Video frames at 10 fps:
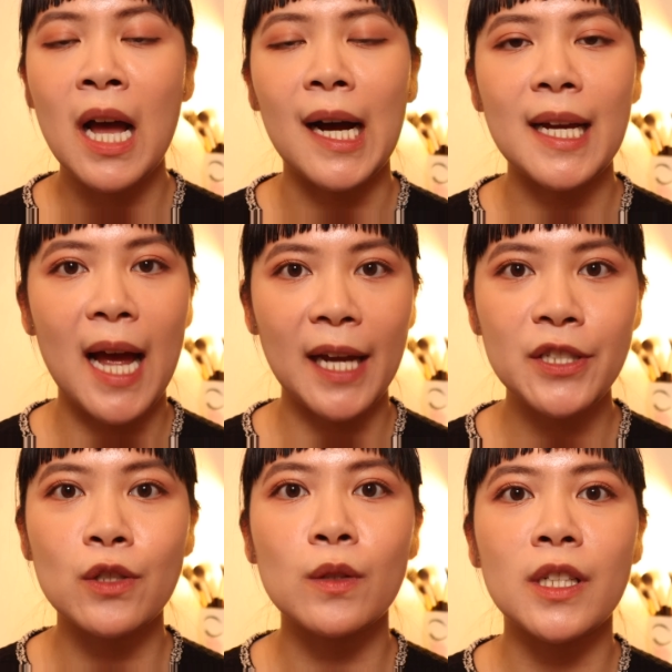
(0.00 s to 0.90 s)
I
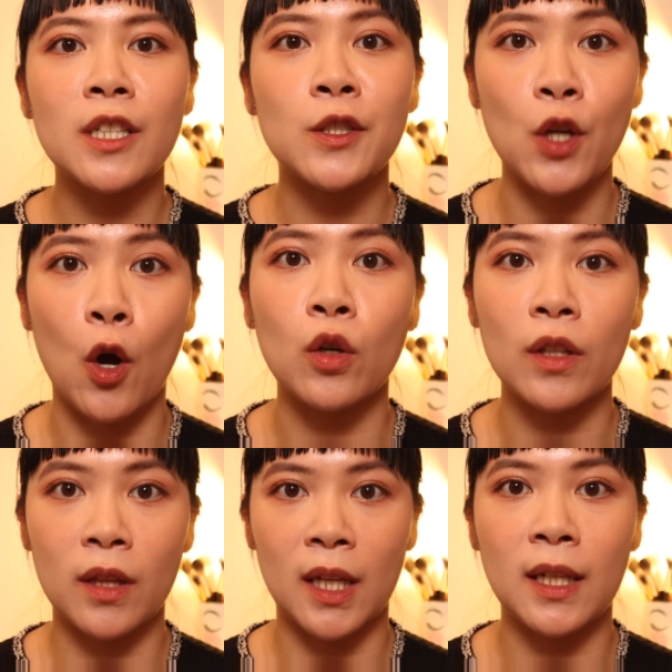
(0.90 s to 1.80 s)
actually don't
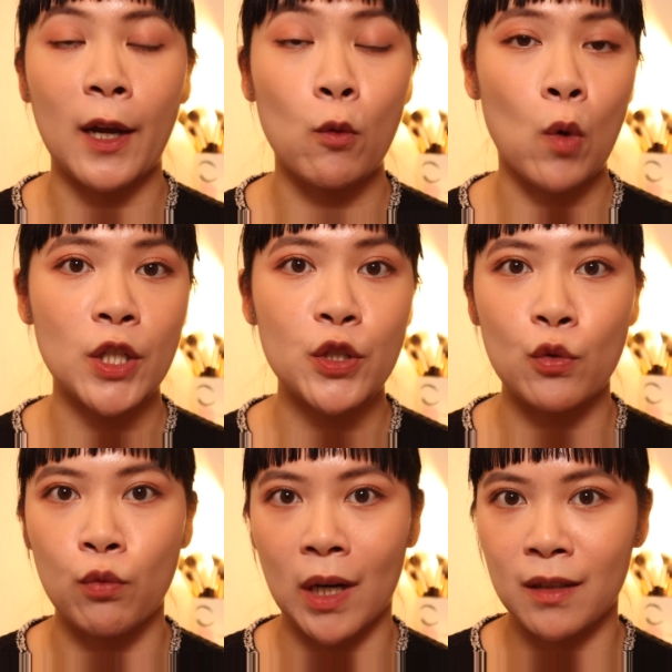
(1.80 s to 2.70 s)
think I want to
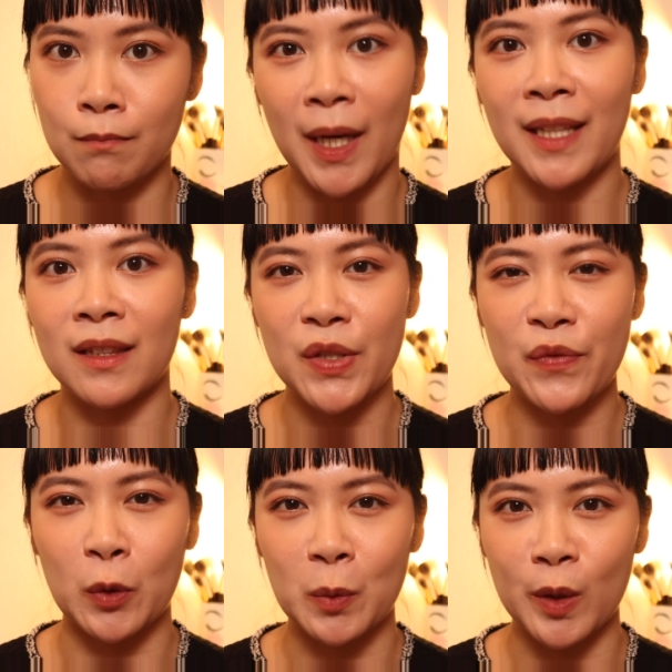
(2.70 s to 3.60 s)
recommend this
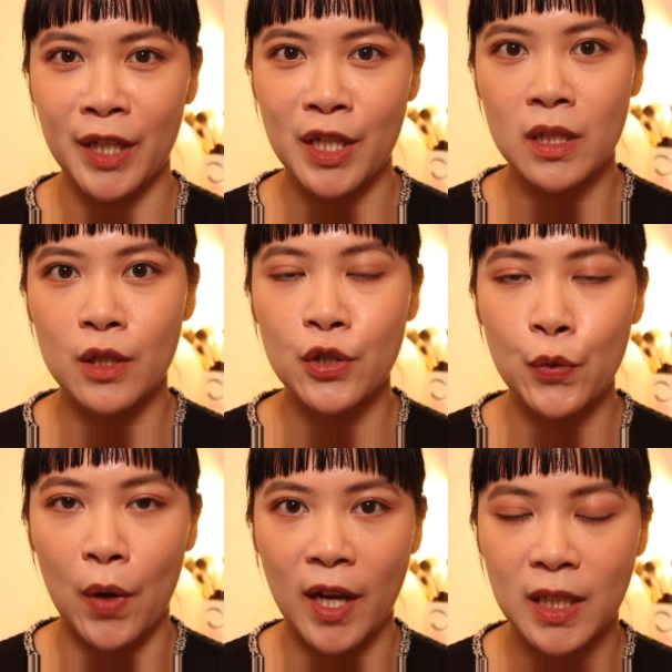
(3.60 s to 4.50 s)
formulation
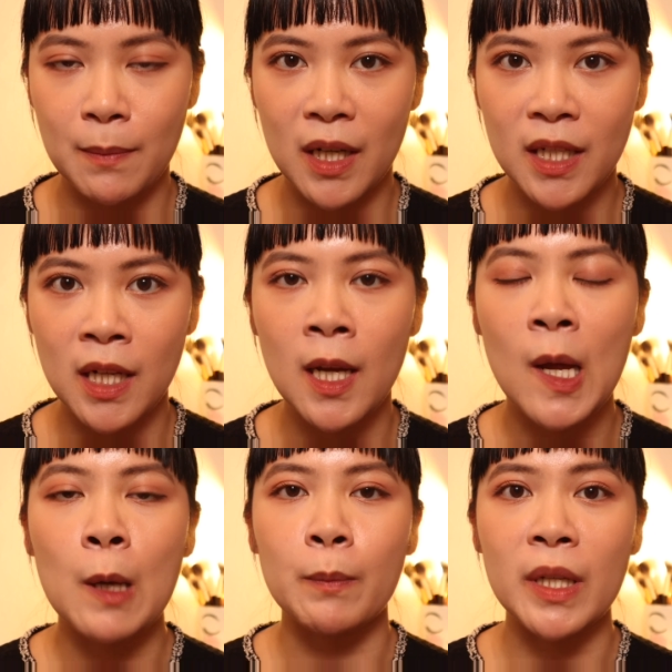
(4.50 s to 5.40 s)
to anybody
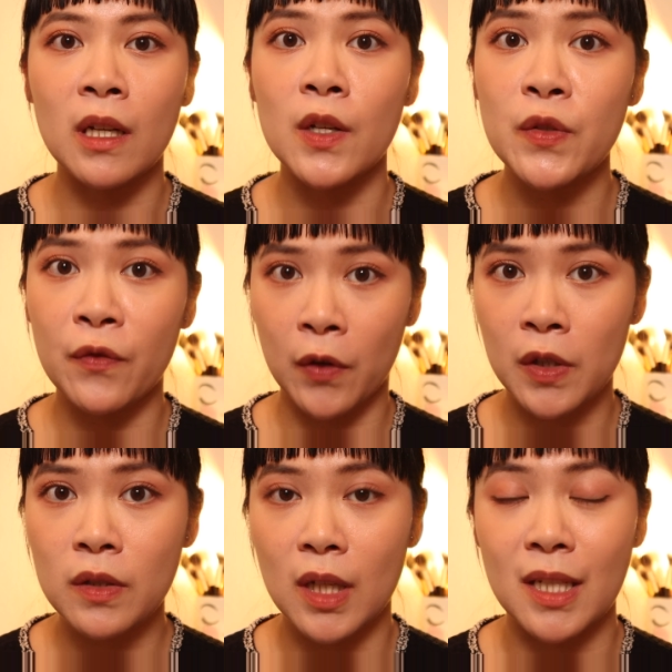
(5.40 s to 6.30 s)
because
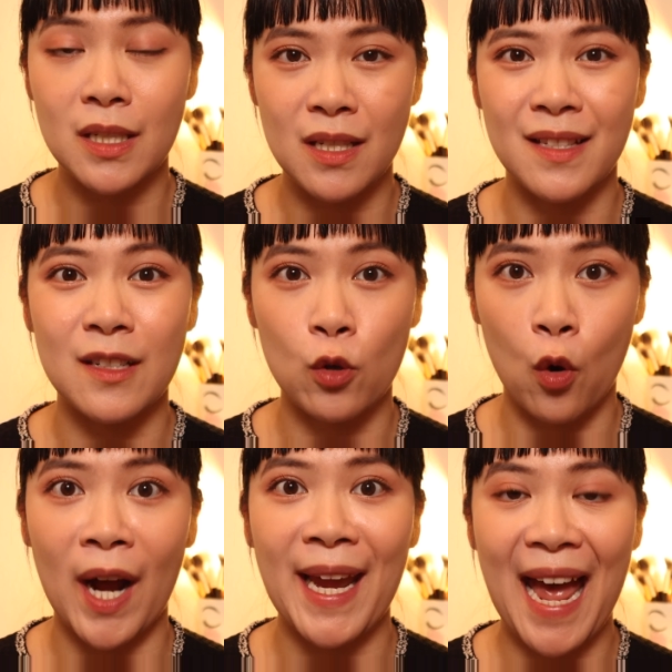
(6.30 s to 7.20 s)
first, it doesn't
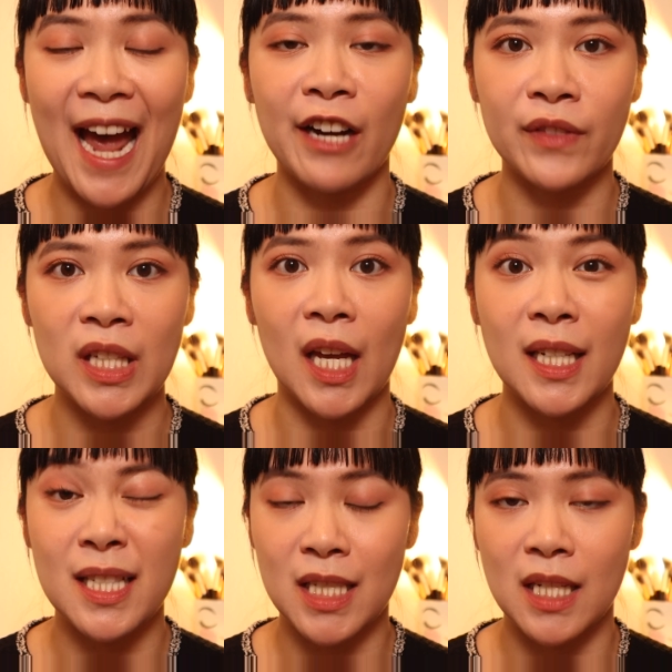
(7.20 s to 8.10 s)
quite have the
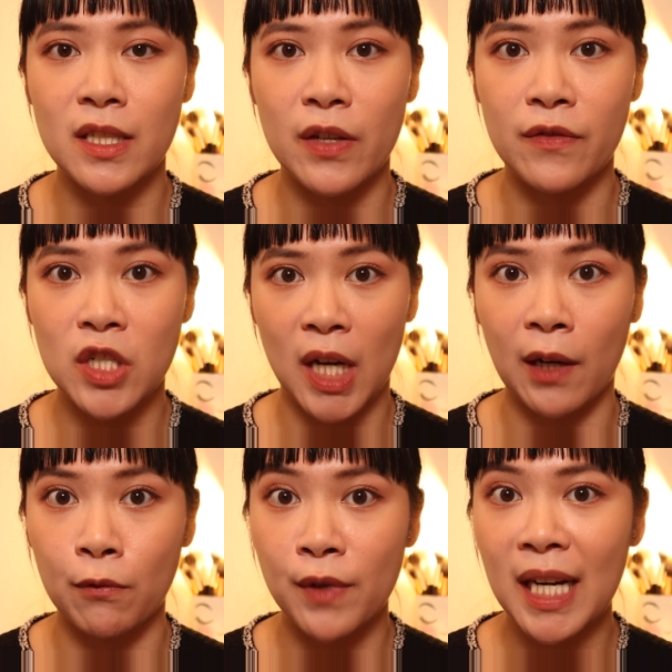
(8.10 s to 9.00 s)
extensive shade
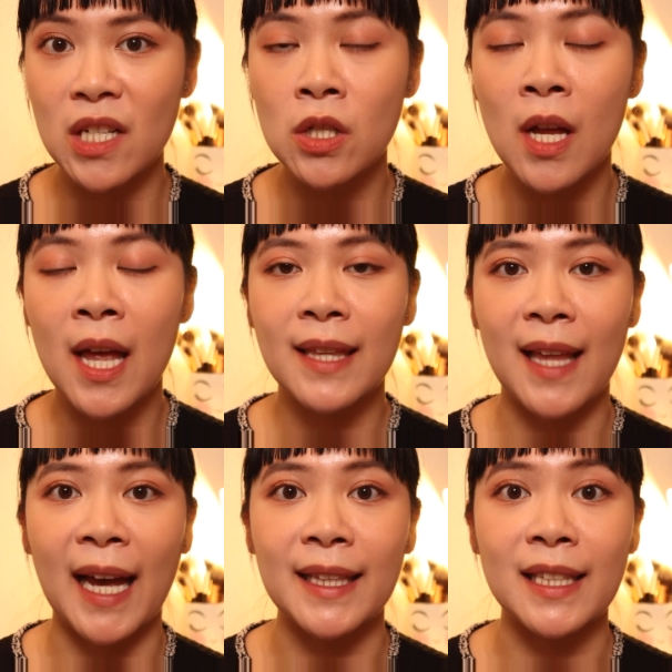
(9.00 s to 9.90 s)
range
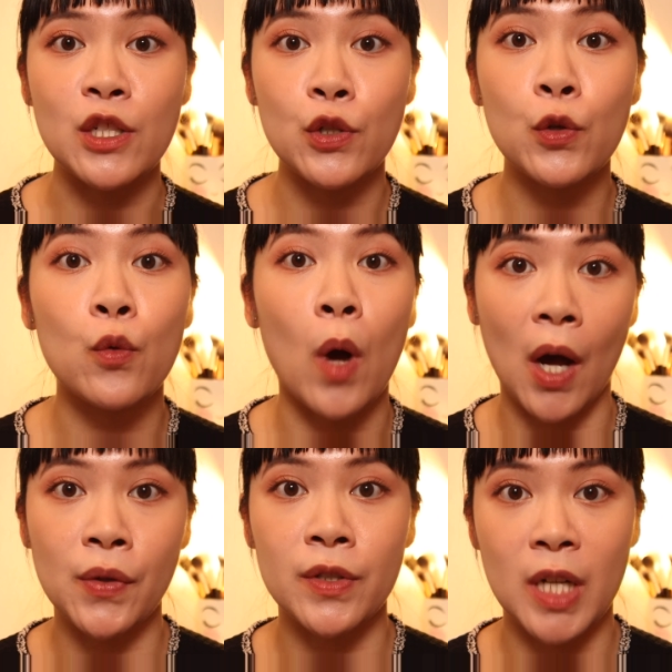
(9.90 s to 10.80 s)
that the two
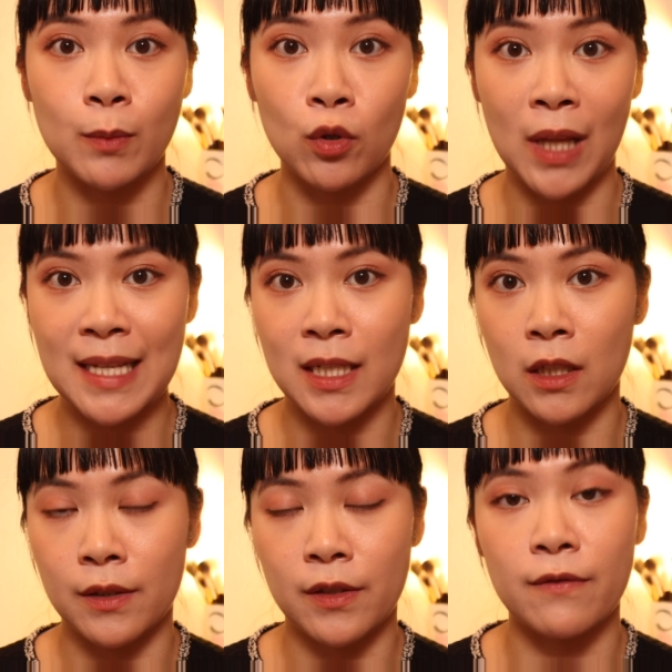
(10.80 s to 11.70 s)
other Double Lasting
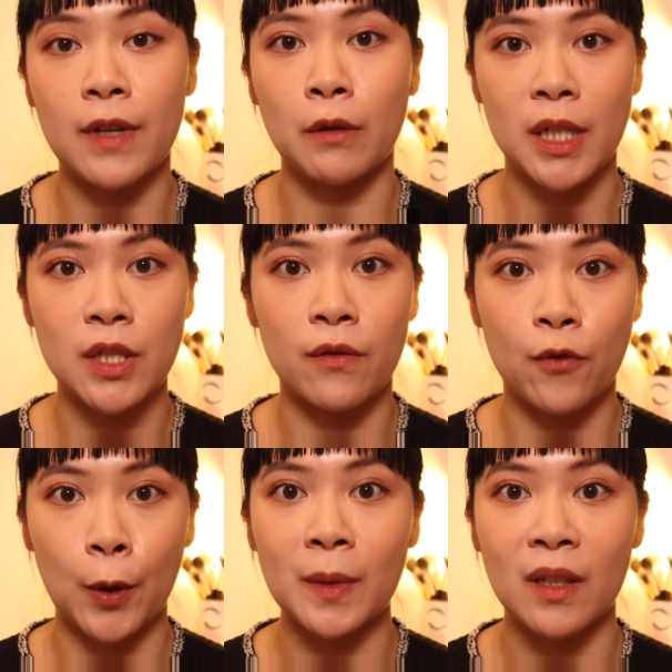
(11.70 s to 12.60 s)
Cushion Foundation
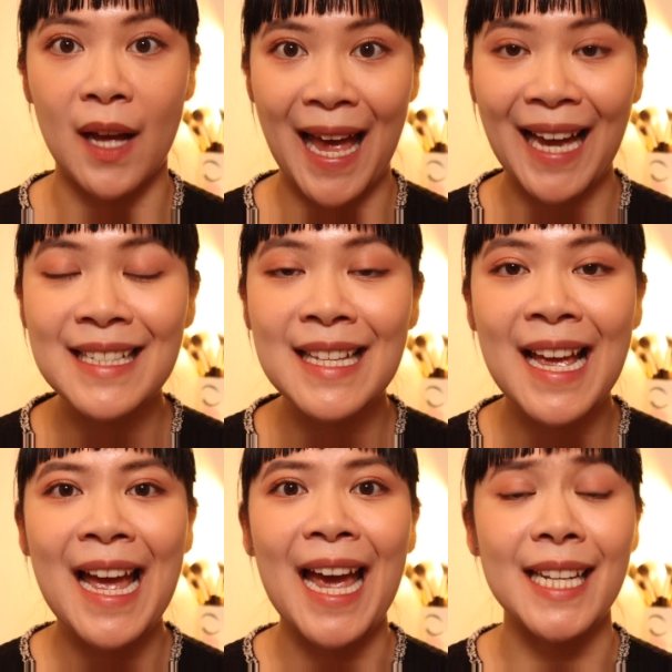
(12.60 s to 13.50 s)
formula has,
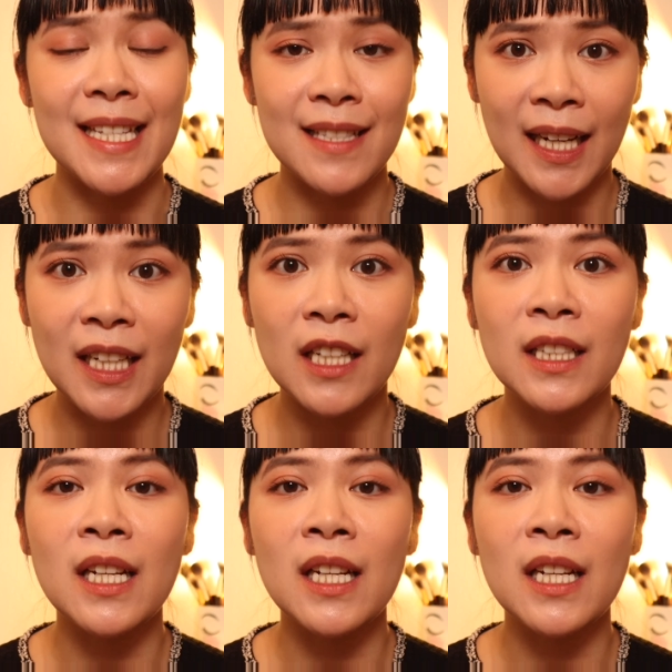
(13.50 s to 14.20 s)
and second,